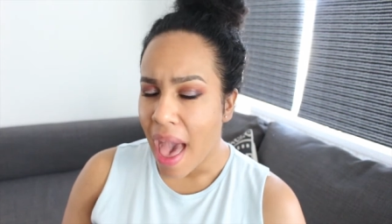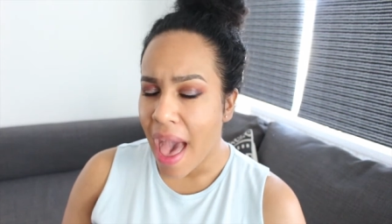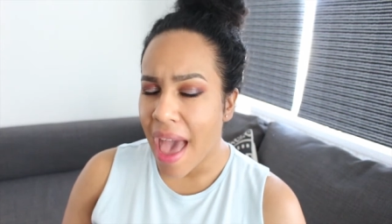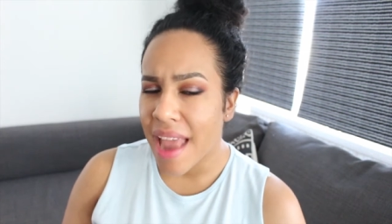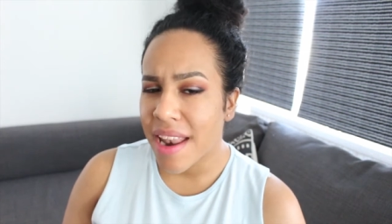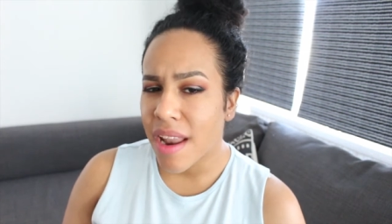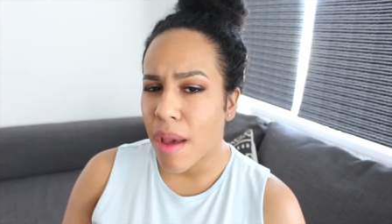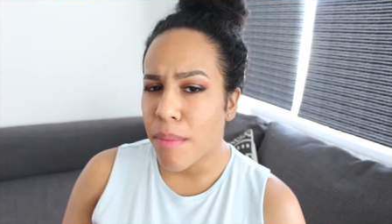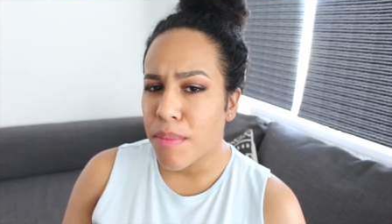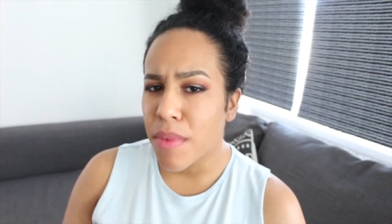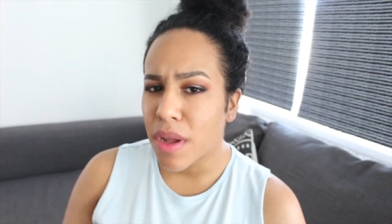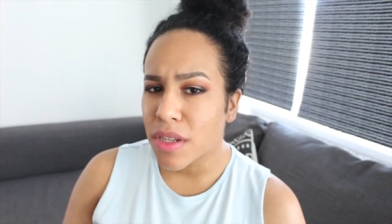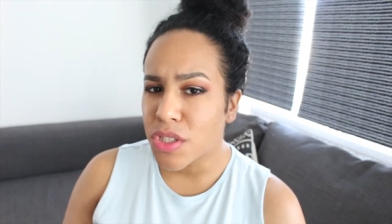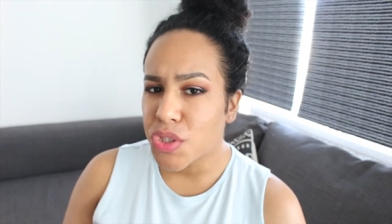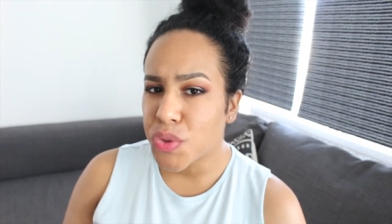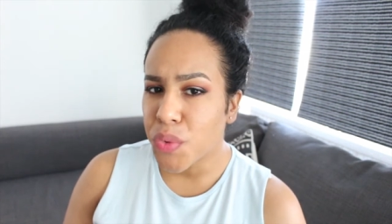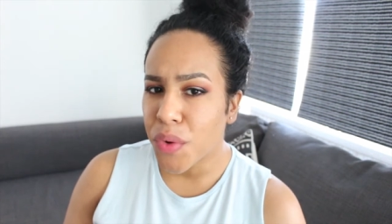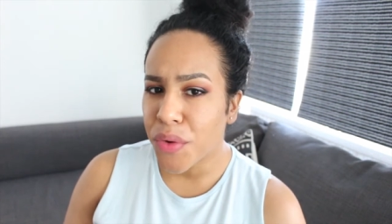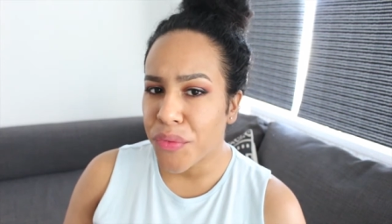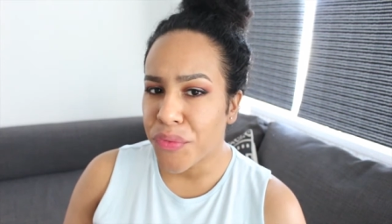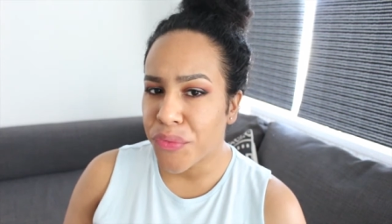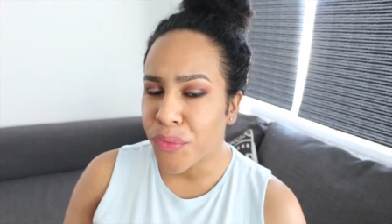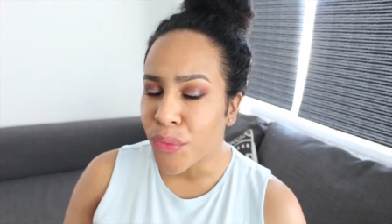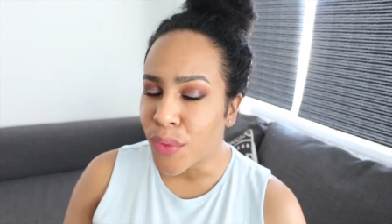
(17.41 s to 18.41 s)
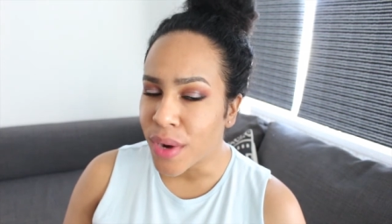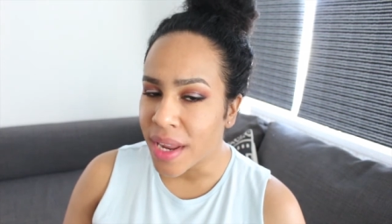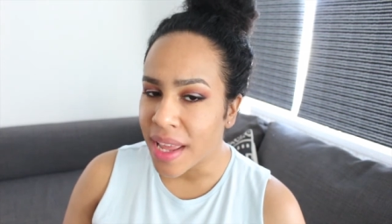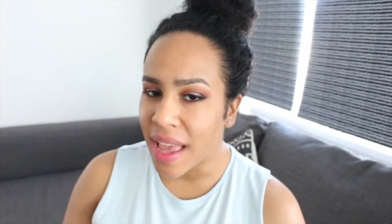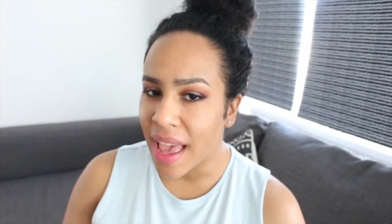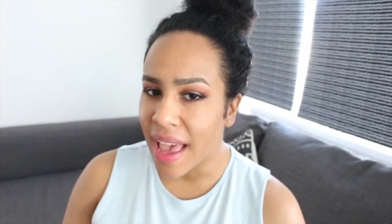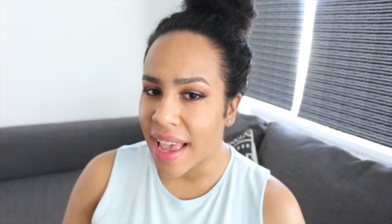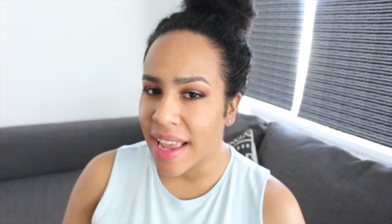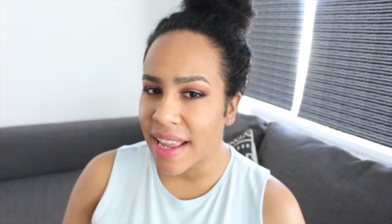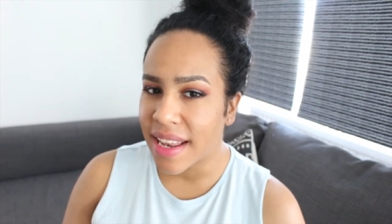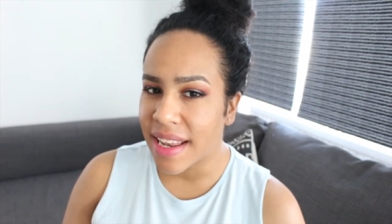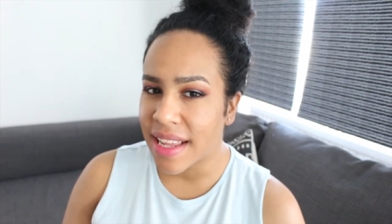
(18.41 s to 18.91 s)
And I'm not sure if
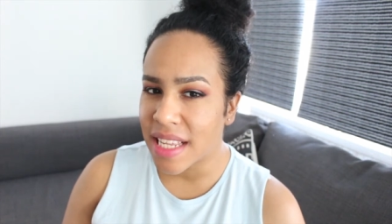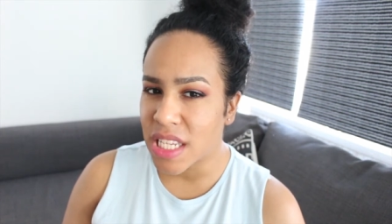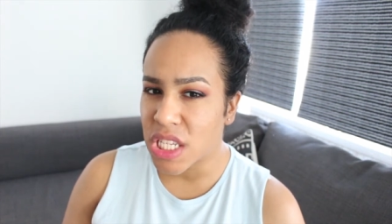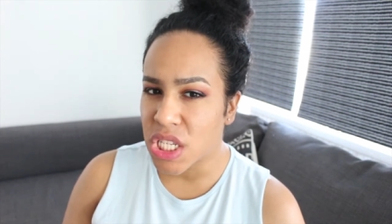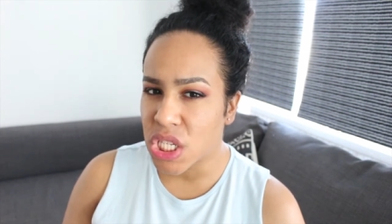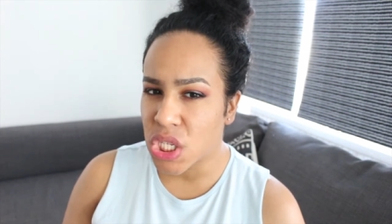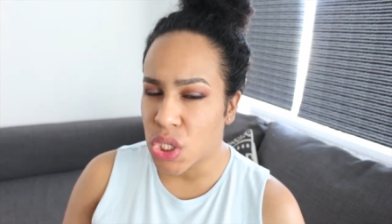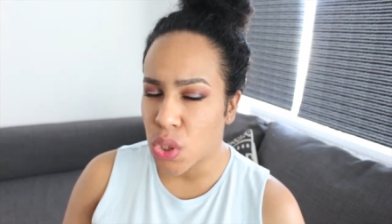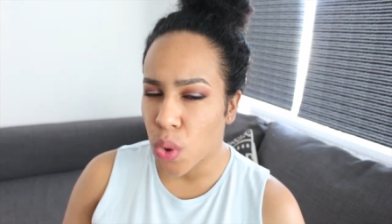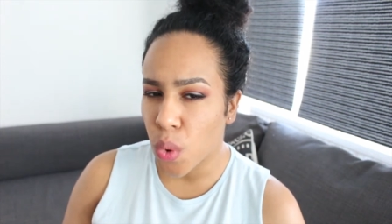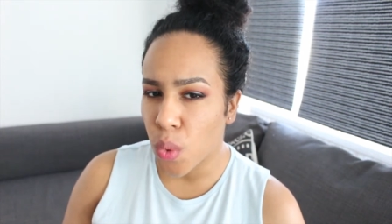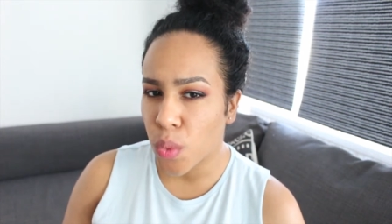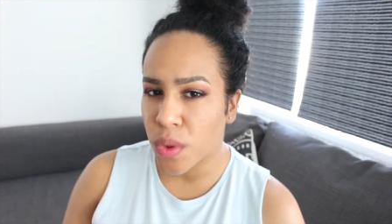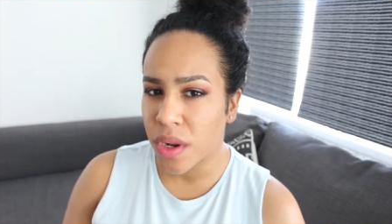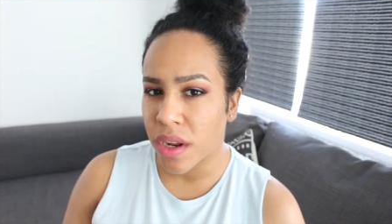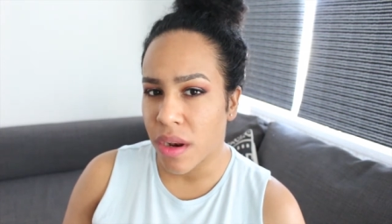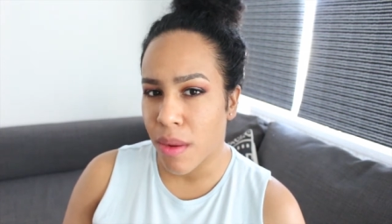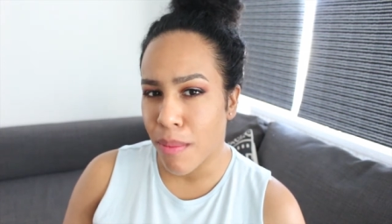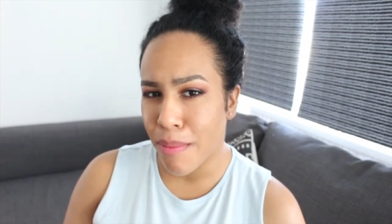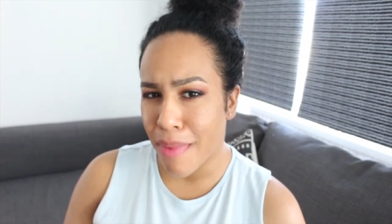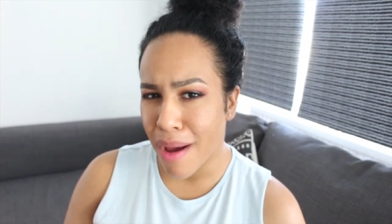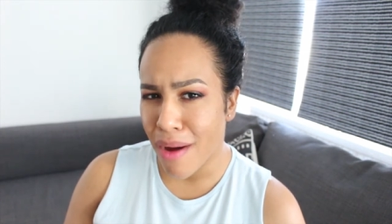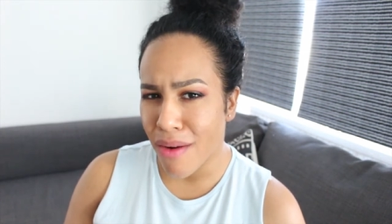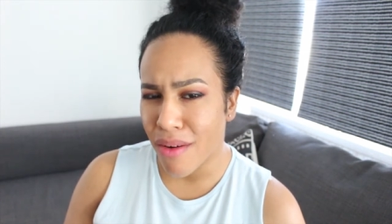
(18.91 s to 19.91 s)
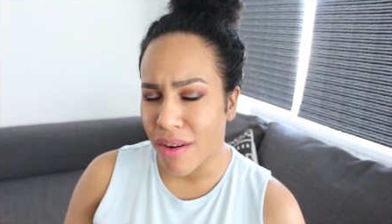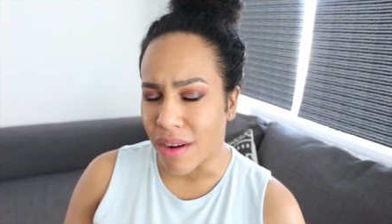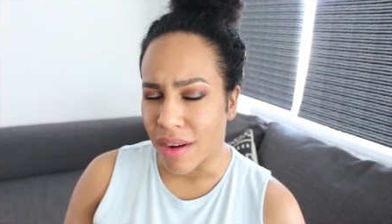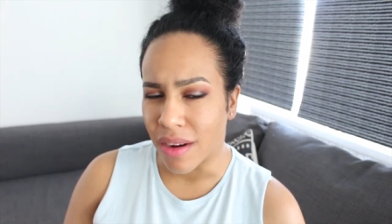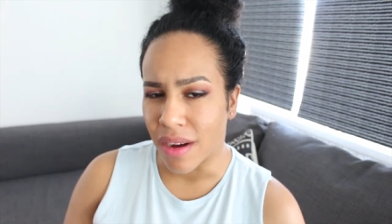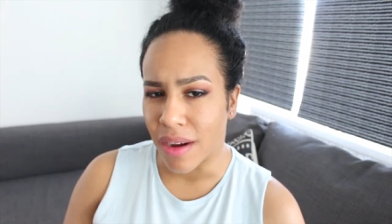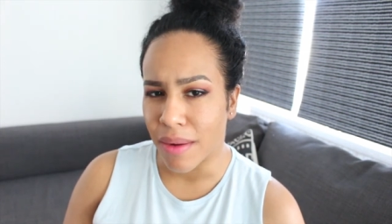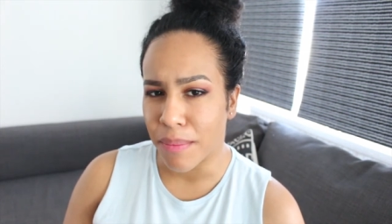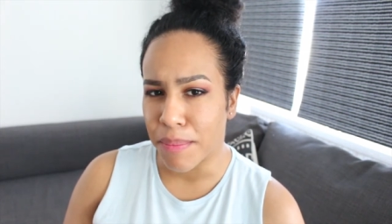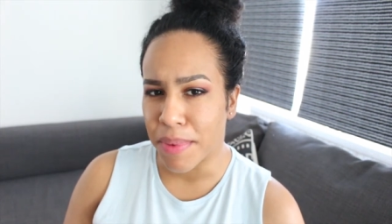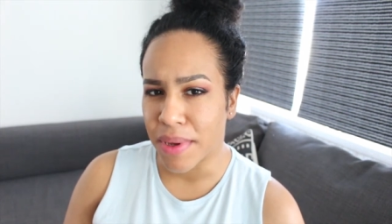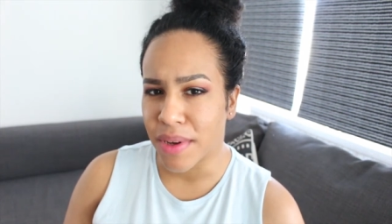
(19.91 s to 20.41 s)
48 is sold in
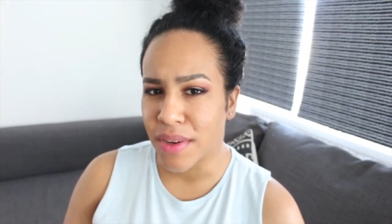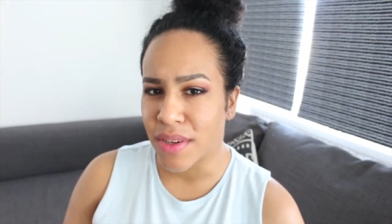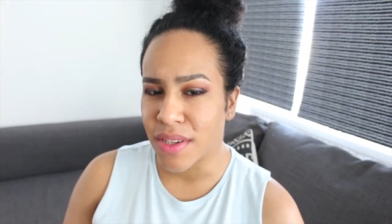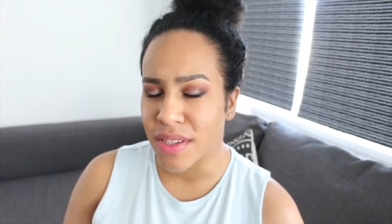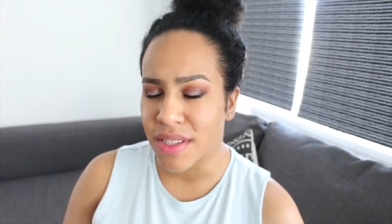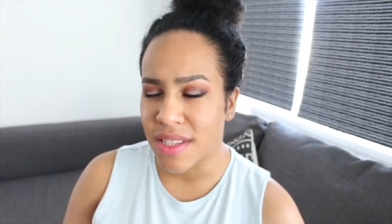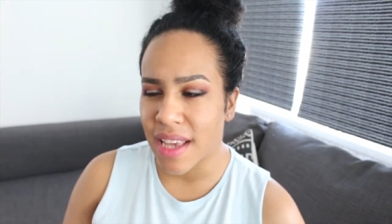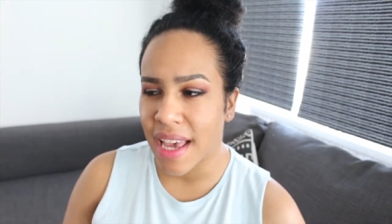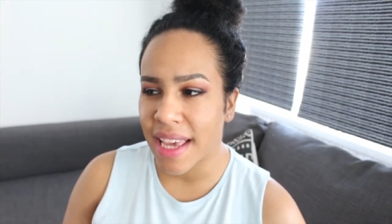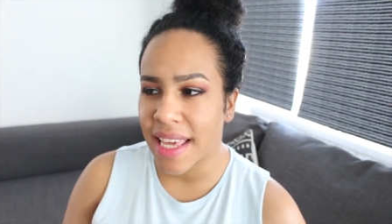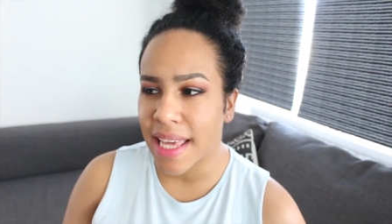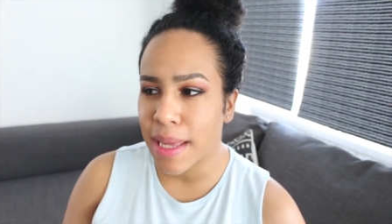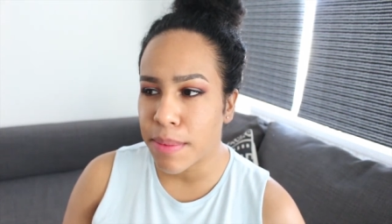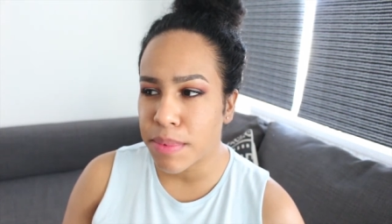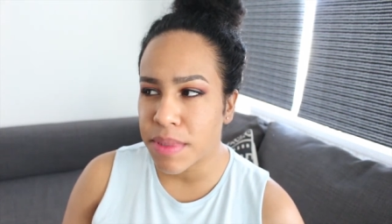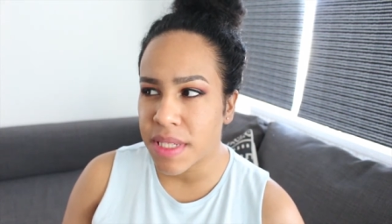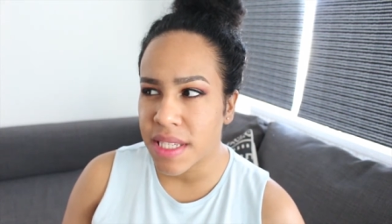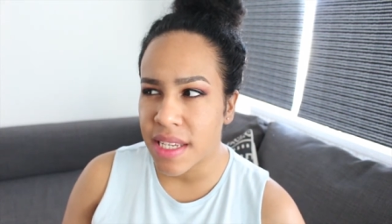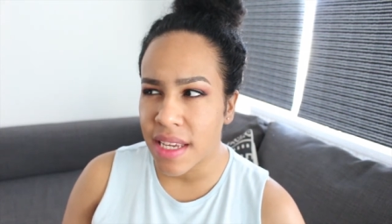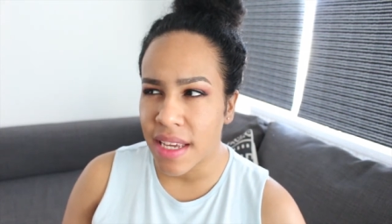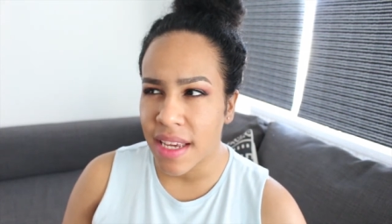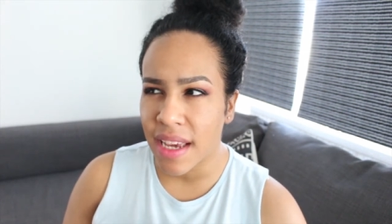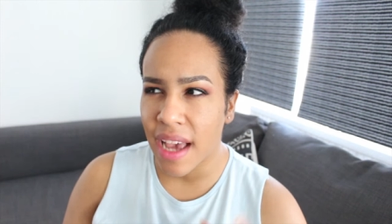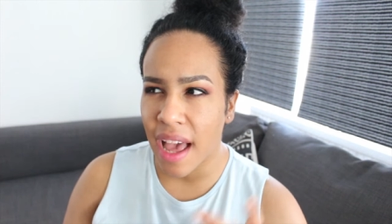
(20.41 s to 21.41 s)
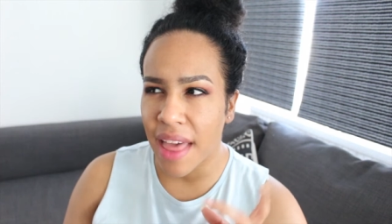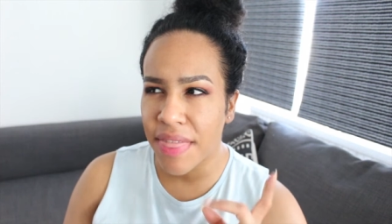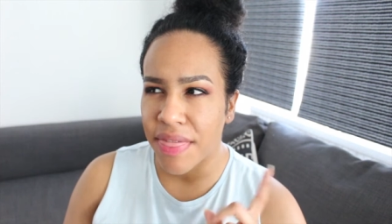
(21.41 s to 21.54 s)
America because I keep seeing,